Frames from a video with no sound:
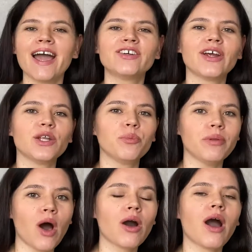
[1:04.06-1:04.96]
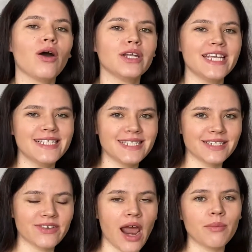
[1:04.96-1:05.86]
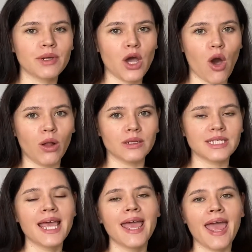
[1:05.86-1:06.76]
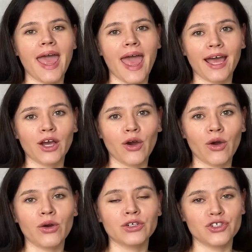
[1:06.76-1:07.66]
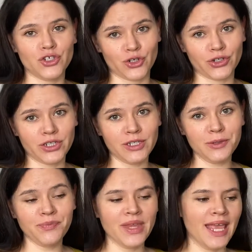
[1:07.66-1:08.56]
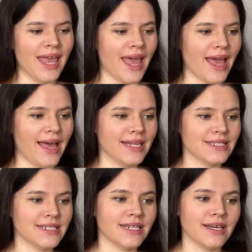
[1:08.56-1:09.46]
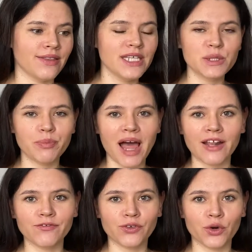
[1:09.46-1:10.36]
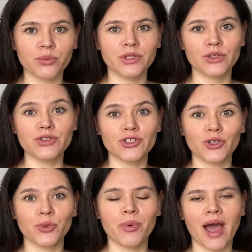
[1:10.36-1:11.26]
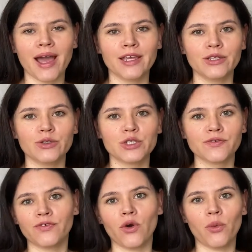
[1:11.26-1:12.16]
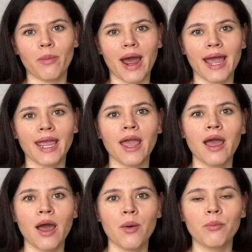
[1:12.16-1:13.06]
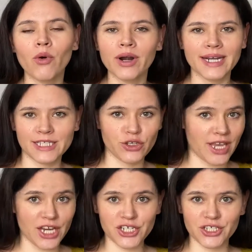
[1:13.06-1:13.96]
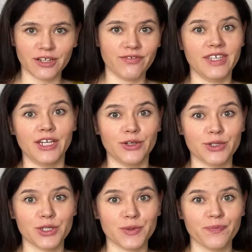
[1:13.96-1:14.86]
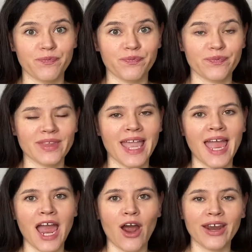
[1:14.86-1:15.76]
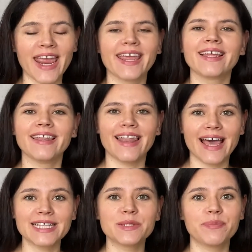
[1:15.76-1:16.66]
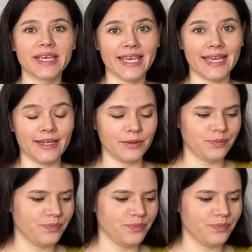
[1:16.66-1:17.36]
run a blog on Instagram called Eco Journal. And uh, this platform, YouTube, I use for my more educational videos. Okay, let's begin.